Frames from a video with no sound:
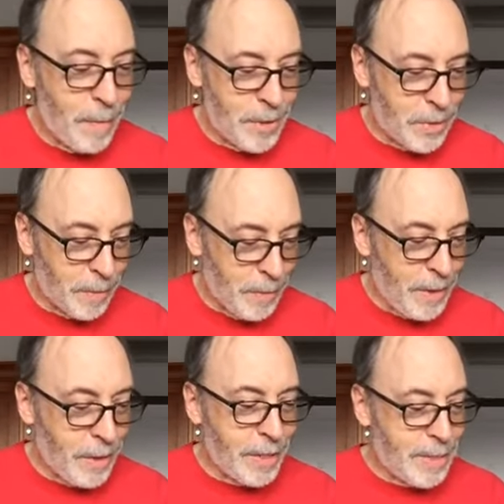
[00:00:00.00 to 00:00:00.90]
Mr.
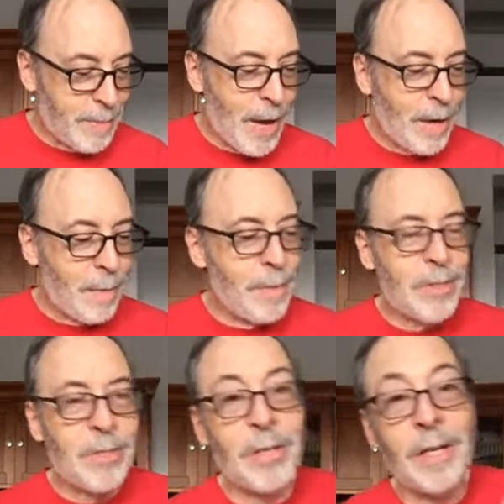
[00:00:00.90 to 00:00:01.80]
Mill. It's about
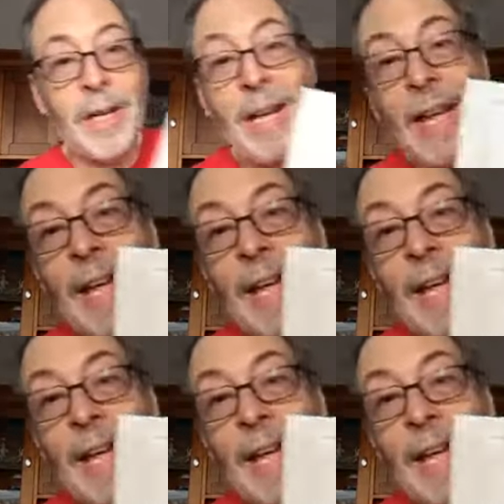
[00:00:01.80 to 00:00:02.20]
Mr.